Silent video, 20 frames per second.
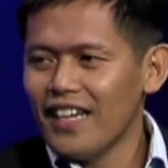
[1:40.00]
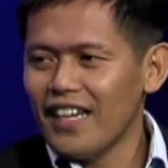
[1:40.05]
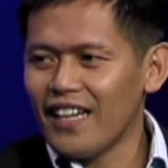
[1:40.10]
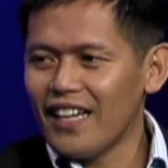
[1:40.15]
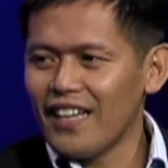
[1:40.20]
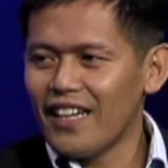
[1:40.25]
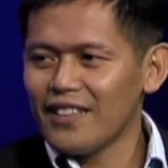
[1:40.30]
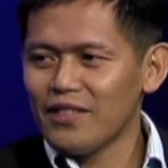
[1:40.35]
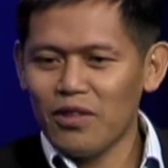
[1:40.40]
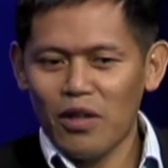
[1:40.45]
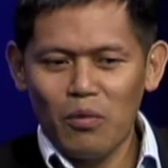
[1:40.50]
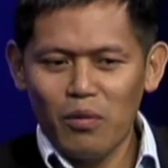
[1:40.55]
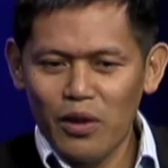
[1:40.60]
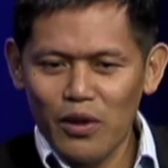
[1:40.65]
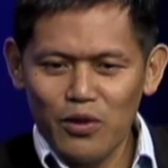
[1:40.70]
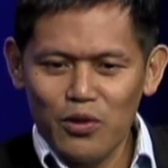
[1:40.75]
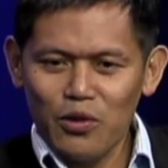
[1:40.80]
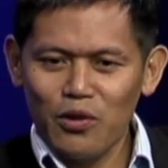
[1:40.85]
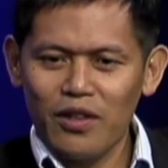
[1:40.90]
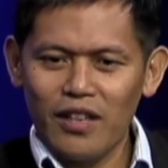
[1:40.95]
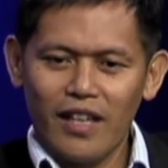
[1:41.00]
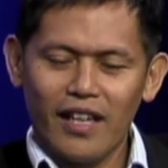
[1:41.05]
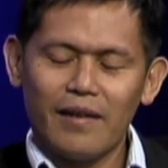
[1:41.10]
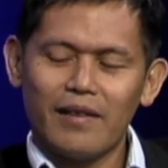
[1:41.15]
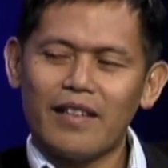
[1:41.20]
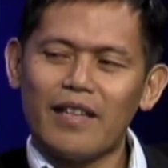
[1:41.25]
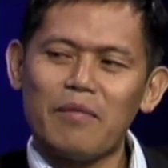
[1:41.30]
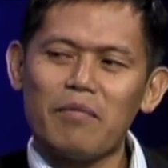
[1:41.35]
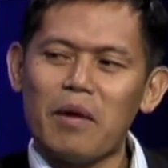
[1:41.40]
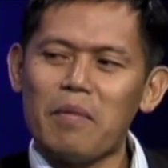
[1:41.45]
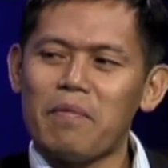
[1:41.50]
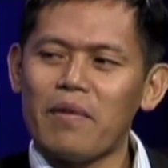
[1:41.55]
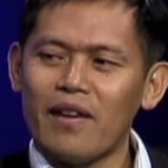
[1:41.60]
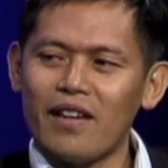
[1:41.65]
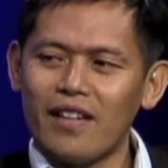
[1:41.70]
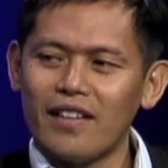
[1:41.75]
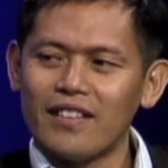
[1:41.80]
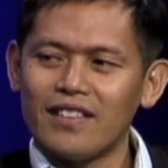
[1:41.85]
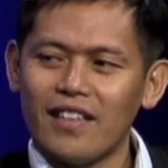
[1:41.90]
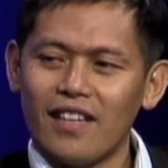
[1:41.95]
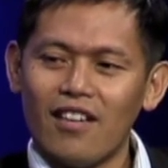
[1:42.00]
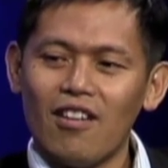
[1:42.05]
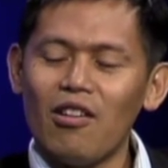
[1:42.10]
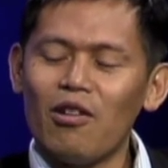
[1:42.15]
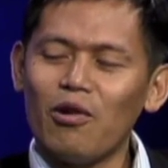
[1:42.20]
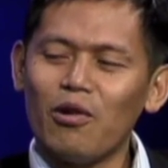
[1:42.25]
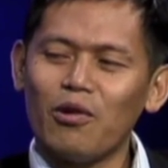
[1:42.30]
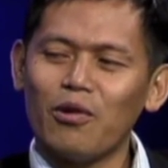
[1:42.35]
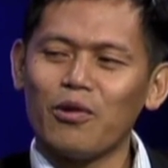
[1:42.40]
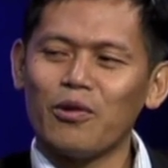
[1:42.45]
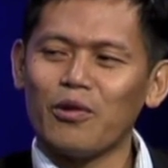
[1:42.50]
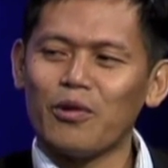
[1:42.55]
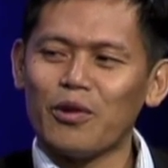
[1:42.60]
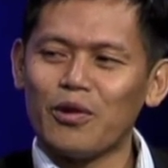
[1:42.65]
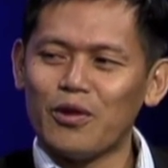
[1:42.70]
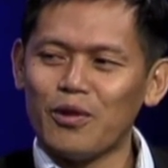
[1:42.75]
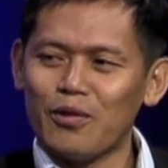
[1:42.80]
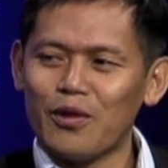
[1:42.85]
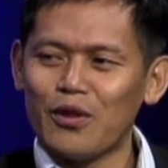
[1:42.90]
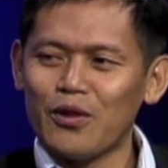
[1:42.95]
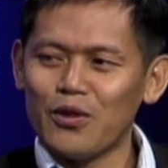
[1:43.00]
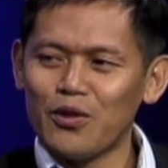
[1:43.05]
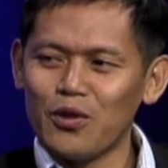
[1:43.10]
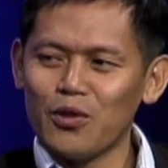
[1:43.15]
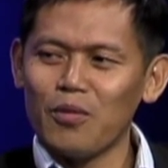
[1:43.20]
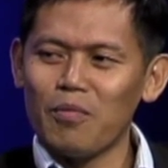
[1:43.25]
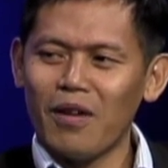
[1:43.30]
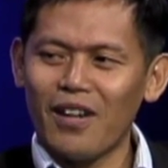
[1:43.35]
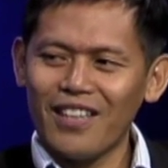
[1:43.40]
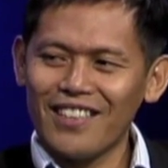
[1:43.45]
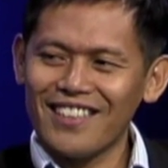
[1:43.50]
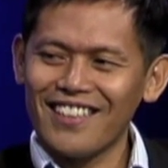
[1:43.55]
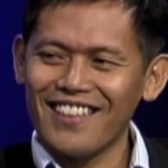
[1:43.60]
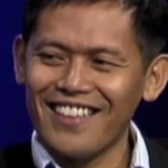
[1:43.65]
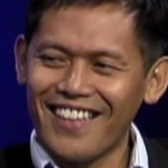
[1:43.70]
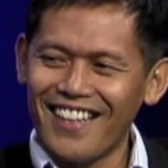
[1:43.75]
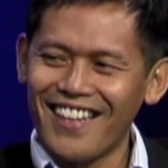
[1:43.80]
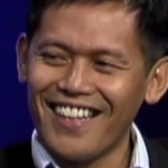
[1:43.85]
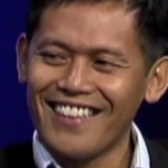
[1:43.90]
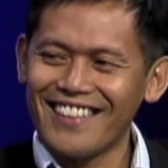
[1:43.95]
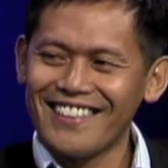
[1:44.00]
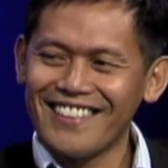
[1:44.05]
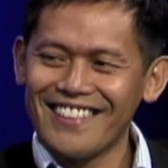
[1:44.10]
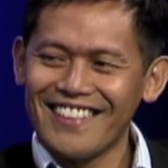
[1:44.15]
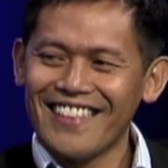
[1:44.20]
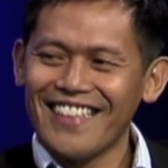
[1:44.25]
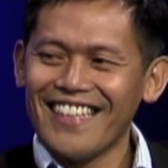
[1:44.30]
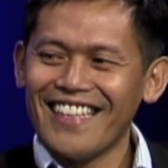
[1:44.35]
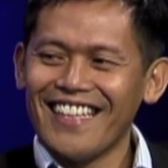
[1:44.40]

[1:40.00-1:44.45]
And so I want to do that. Then my parents said, oh, you want to do martial arts?